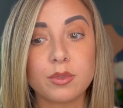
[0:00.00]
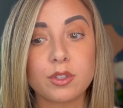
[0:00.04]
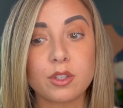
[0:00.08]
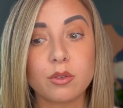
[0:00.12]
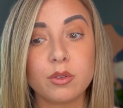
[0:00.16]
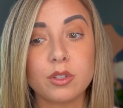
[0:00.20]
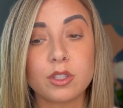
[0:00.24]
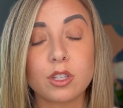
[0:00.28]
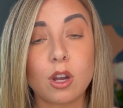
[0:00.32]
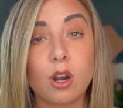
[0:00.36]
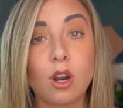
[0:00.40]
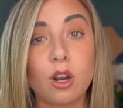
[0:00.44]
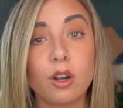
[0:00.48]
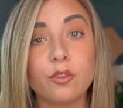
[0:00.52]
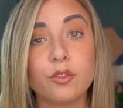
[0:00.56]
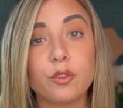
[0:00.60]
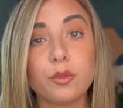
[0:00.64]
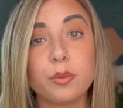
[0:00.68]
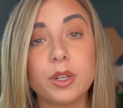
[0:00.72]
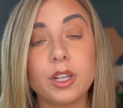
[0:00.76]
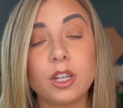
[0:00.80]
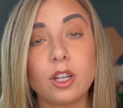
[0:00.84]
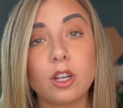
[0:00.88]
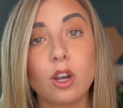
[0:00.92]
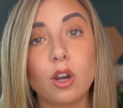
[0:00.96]
So it's hard for
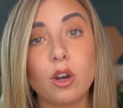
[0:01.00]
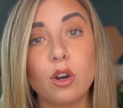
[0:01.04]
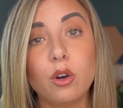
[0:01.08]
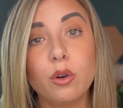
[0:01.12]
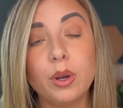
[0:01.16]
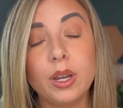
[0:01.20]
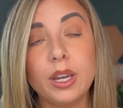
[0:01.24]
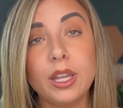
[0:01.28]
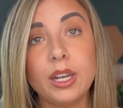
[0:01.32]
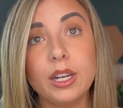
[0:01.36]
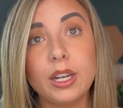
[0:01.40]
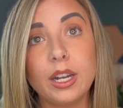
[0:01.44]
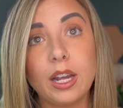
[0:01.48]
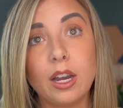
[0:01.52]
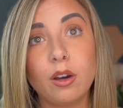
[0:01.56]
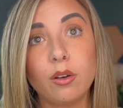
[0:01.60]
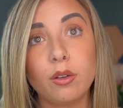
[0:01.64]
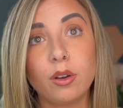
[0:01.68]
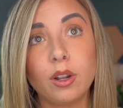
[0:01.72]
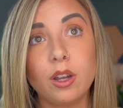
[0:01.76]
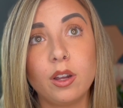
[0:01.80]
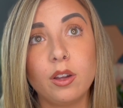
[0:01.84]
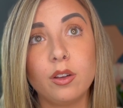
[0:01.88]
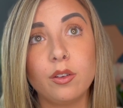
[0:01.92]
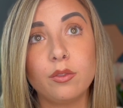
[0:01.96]
me to go in and
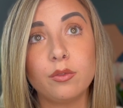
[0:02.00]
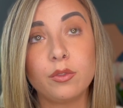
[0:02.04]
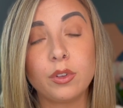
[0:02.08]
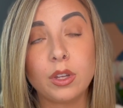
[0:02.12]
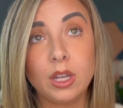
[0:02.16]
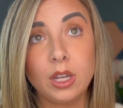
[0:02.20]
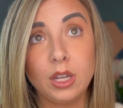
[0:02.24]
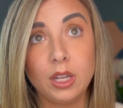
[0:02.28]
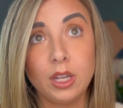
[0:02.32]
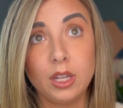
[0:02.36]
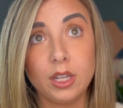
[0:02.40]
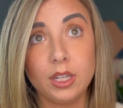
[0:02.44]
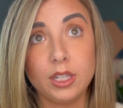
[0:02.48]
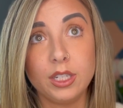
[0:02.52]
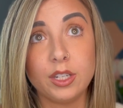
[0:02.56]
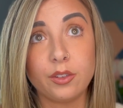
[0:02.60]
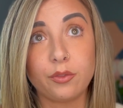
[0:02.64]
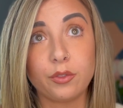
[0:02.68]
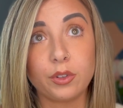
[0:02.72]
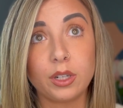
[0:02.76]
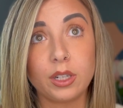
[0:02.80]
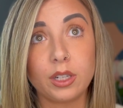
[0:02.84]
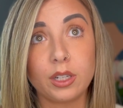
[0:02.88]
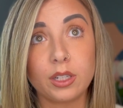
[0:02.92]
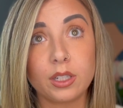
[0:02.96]
out of different